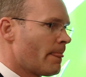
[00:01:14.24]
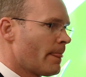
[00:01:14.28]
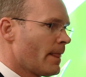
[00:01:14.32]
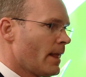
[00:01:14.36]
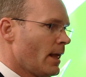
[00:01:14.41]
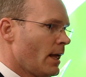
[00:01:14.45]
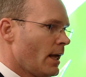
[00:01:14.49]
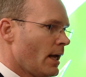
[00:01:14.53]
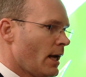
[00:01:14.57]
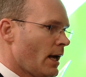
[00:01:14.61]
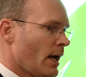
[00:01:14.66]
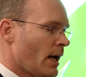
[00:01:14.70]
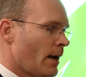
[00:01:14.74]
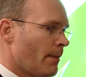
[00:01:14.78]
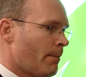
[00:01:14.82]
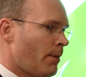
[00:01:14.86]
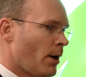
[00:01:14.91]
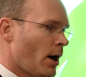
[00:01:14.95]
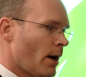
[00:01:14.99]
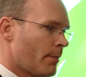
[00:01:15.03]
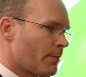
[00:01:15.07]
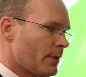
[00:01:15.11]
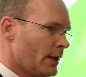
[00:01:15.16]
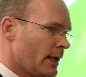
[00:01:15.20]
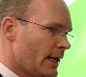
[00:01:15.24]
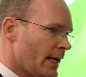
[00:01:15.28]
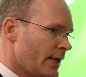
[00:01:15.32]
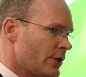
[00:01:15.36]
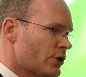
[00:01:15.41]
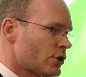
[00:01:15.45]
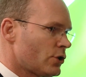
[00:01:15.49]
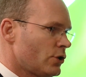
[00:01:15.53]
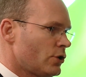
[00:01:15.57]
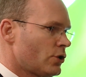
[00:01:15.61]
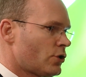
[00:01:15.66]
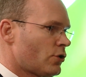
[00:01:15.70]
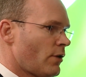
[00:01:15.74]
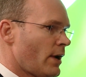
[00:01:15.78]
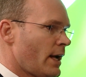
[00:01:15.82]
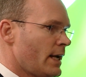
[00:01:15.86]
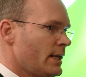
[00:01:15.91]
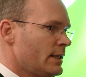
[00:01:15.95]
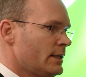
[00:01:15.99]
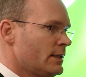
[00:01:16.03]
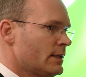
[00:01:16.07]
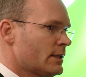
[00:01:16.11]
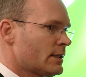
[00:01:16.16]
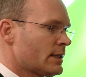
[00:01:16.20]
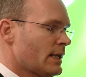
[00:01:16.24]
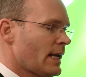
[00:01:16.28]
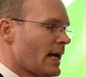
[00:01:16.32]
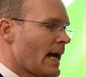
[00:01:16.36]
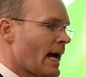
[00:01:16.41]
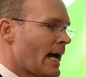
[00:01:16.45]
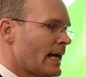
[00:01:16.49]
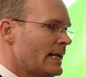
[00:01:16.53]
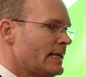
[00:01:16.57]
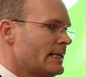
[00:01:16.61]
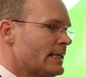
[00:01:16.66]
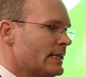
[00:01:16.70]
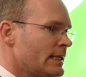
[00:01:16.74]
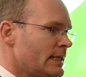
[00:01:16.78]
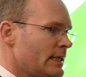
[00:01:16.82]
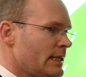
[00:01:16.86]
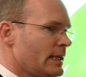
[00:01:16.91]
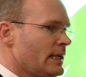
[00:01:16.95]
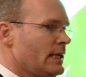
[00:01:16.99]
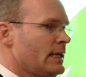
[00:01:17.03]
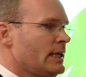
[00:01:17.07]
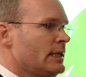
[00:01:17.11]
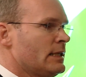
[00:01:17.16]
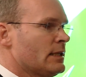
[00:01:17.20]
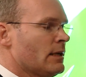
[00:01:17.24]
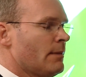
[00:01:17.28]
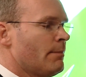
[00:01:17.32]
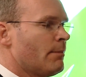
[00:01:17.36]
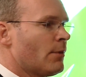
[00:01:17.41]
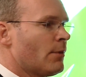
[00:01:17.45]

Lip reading: food and drink. And we will continue to do